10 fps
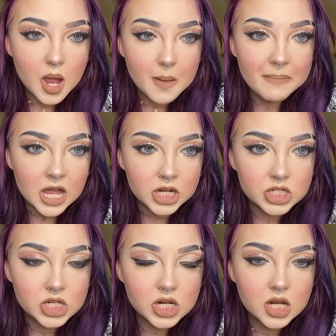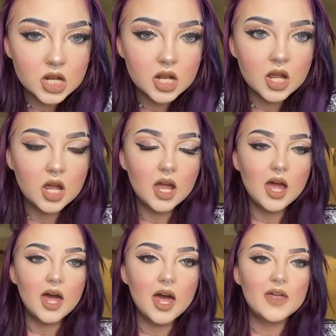Bitch.
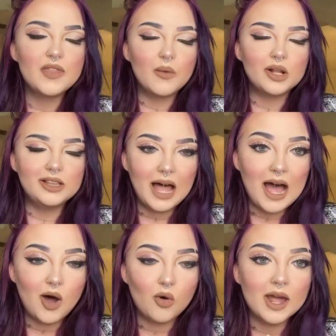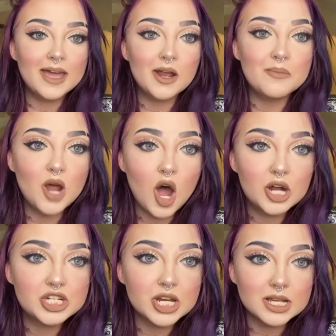They were loud and
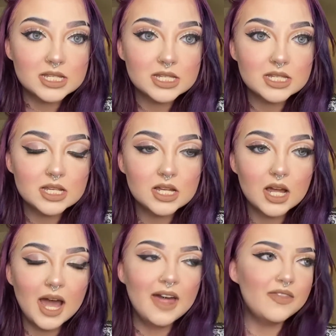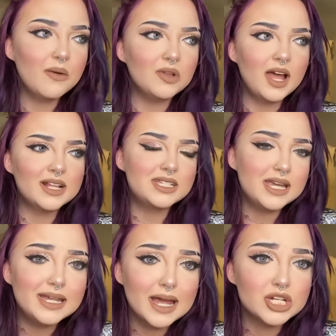obnoxious. And they were like
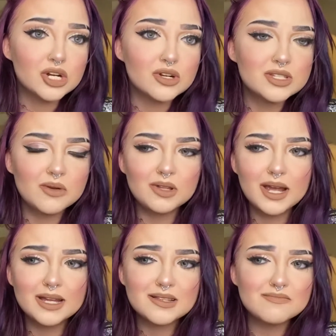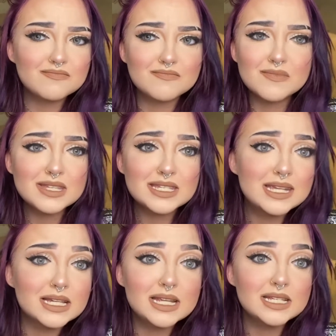teenagers. They were like
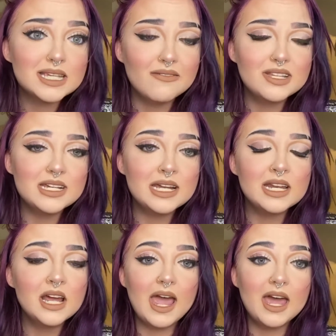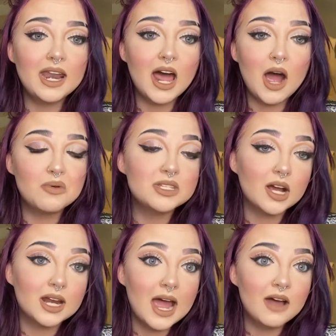16, 17. And I was not
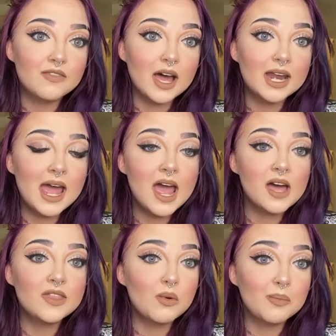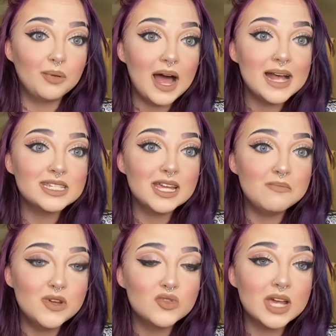gonna have that. And they were
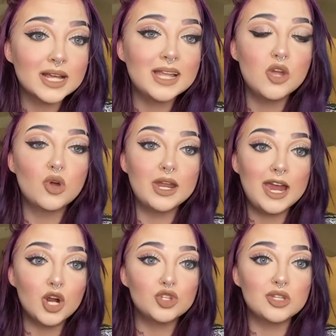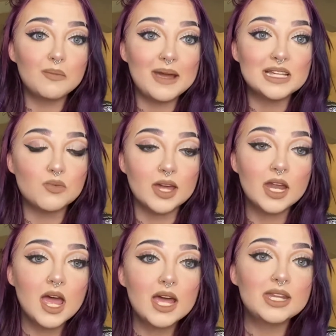blasting music that you could hear through the basement.
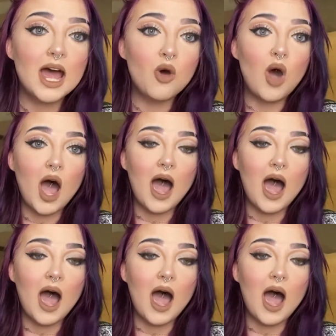Now,